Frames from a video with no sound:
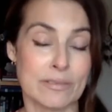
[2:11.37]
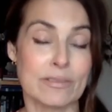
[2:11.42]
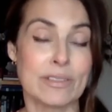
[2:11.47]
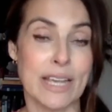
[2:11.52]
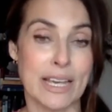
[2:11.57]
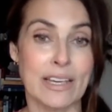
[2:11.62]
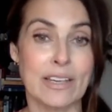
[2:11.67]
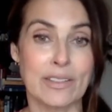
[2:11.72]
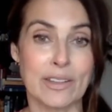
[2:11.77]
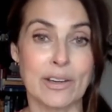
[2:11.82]

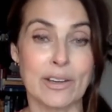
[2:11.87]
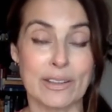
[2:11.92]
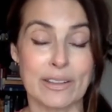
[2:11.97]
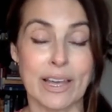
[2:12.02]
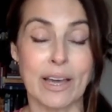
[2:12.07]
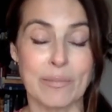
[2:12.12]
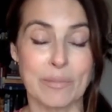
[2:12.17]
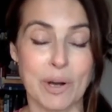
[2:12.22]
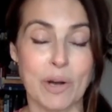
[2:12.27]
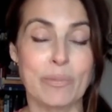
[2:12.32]
taking that,
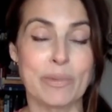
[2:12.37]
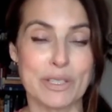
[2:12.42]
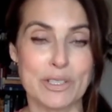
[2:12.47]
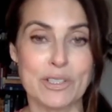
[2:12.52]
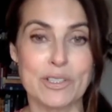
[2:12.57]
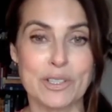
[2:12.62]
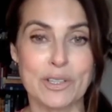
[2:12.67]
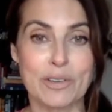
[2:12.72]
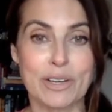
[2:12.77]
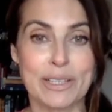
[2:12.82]
that moment
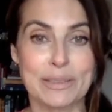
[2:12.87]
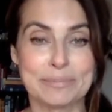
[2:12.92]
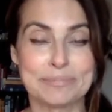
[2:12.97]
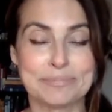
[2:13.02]
to do it.